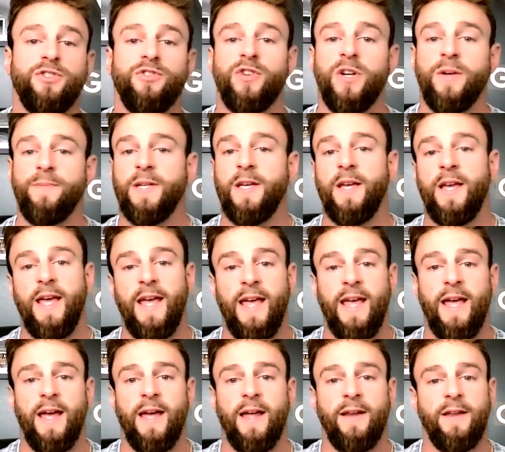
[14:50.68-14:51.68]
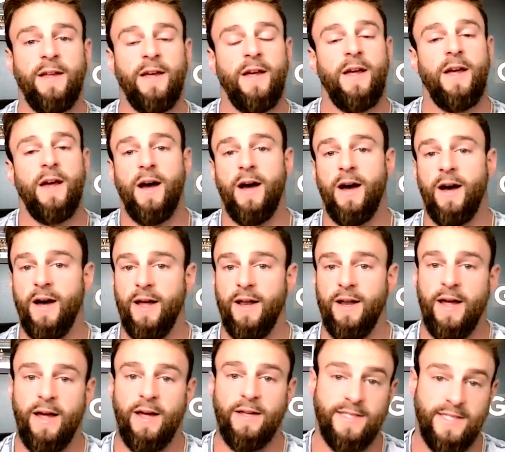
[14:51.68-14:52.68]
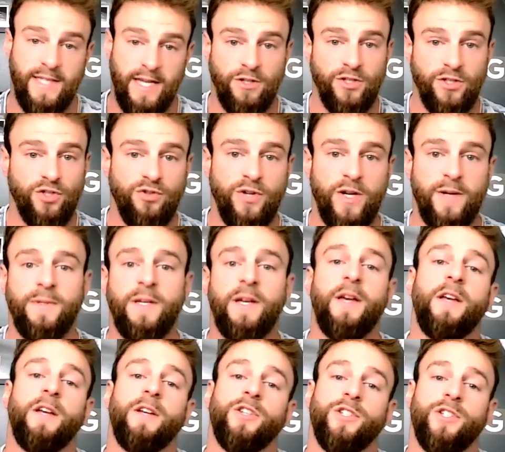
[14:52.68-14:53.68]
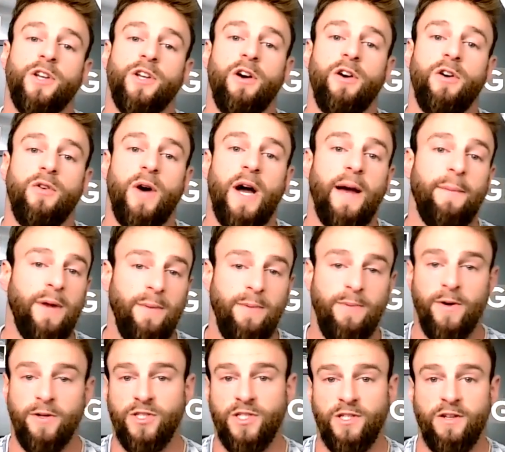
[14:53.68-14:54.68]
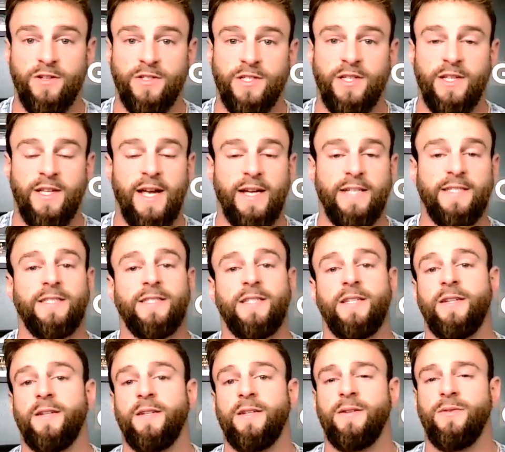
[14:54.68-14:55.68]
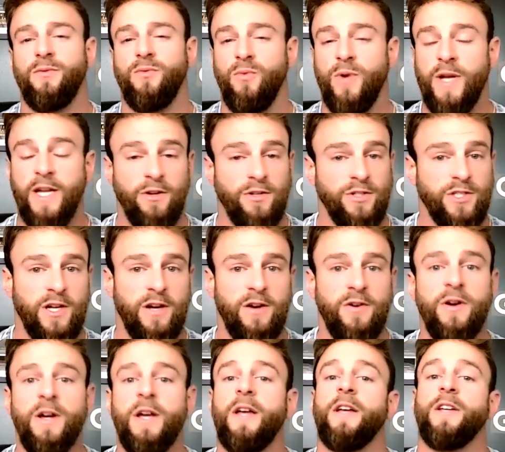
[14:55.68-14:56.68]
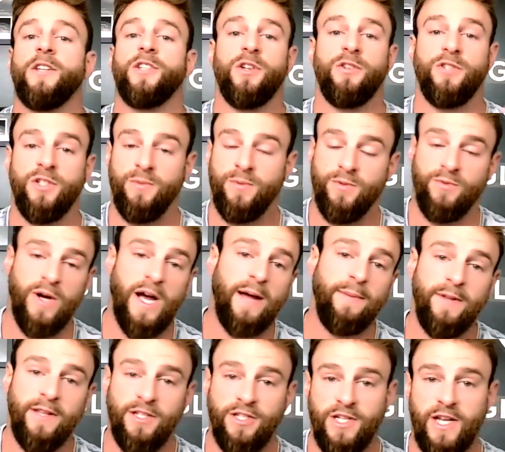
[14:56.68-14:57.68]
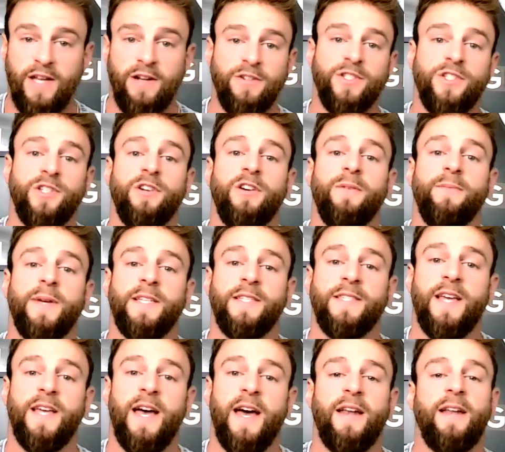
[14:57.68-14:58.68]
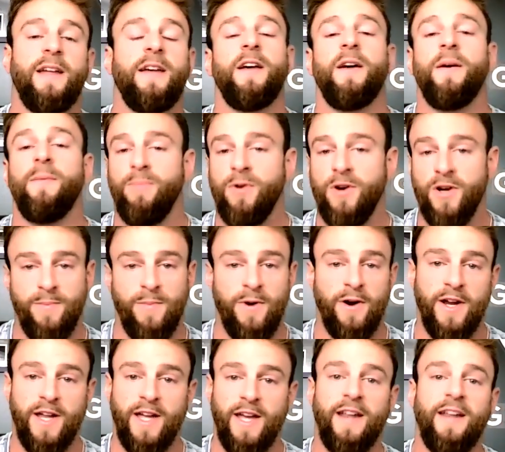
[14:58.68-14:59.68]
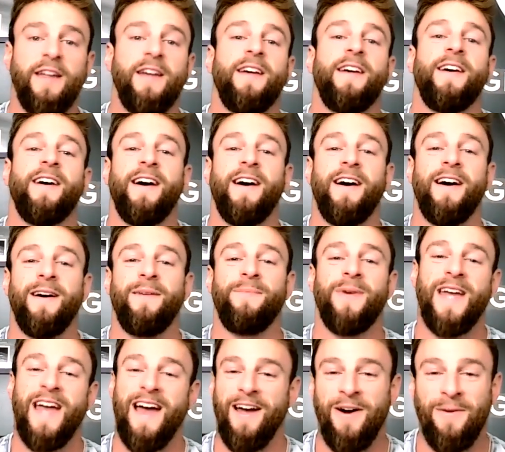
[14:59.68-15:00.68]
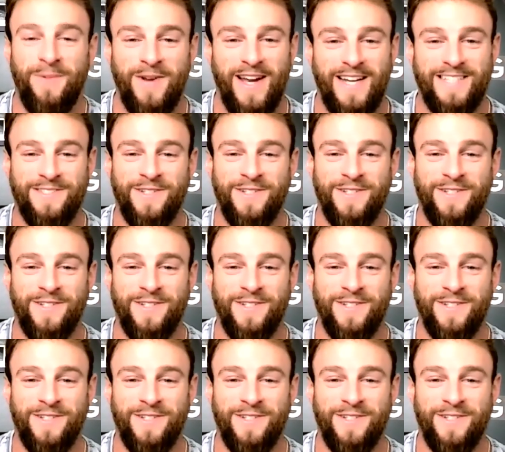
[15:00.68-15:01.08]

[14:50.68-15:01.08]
script and on sales script. So I'm gonna be posting those in the next week or so. So subscribe to the channel so you don't miss that. Bookmark it. But yeah, I hope you guys